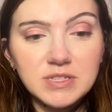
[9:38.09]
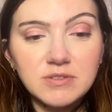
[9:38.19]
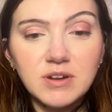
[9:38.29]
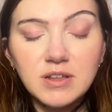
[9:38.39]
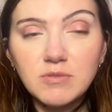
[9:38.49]

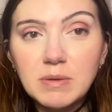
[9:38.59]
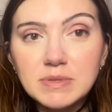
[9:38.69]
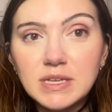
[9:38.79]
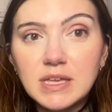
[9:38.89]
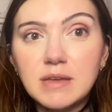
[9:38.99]
They're not on the
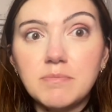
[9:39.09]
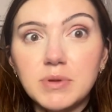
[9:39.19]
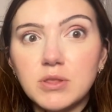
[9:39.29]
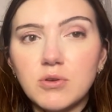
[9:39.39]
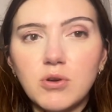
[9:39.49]
website yet,
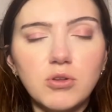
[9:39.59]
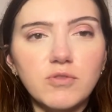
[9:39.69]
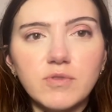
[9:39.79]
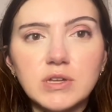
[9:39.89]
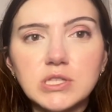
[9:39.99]
but they're all
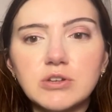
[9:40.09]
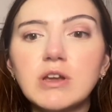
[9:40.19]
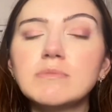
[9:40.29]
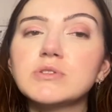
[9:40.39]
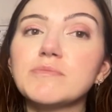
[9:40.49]
over
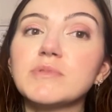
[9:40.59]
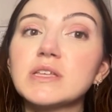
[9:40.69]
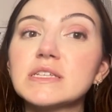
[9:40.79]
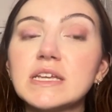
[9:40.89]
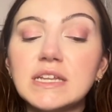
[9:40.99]
Instagram, so I'm
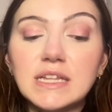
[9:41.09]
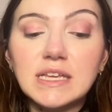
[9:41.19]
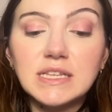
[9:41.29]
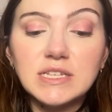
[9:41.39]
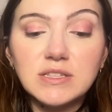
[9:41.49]
really excited to
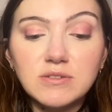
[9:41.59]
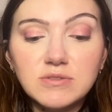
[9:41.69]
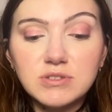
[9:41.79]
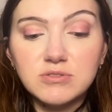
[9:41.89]
get into those.